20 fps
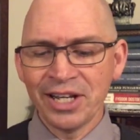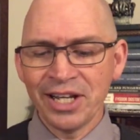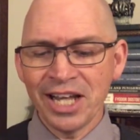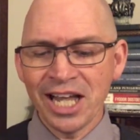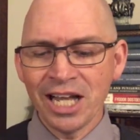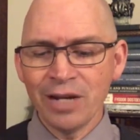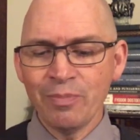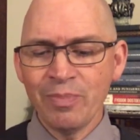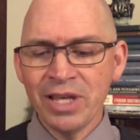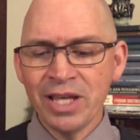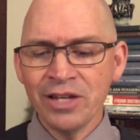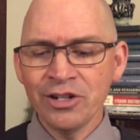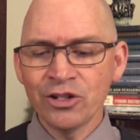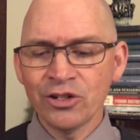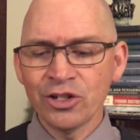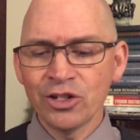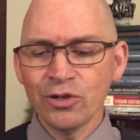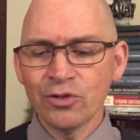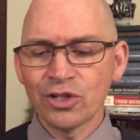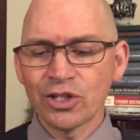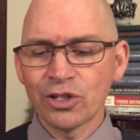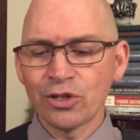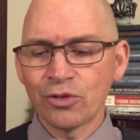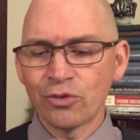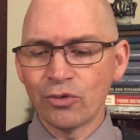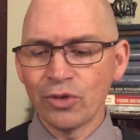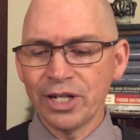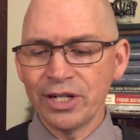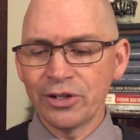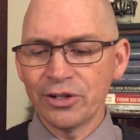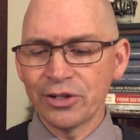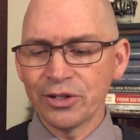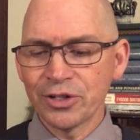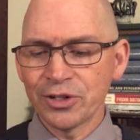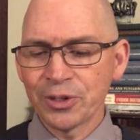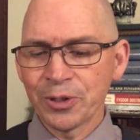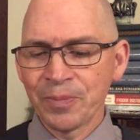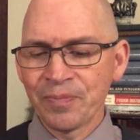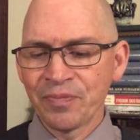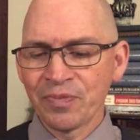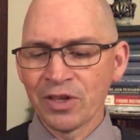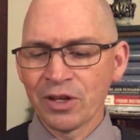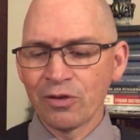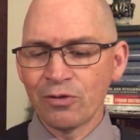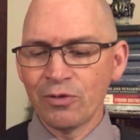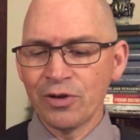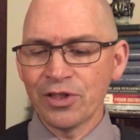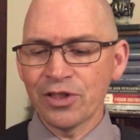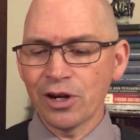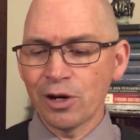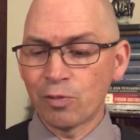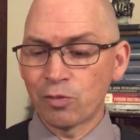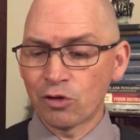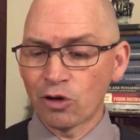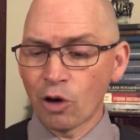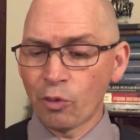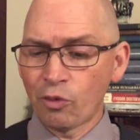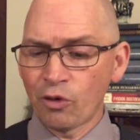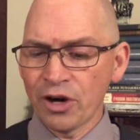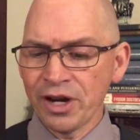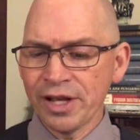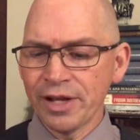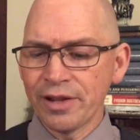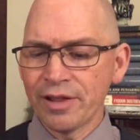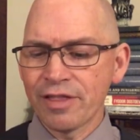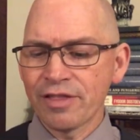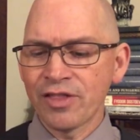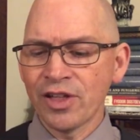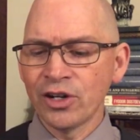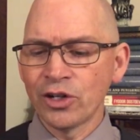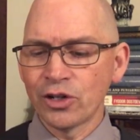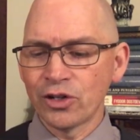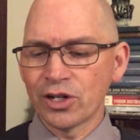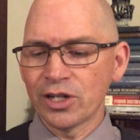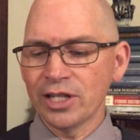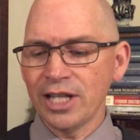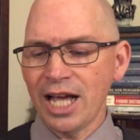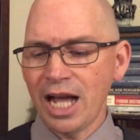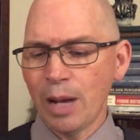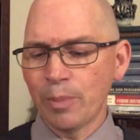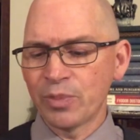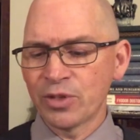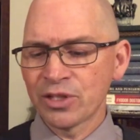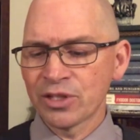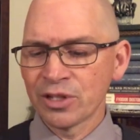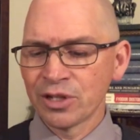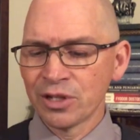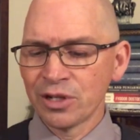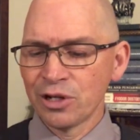and be introduced to readers with appropriate thunderclaps,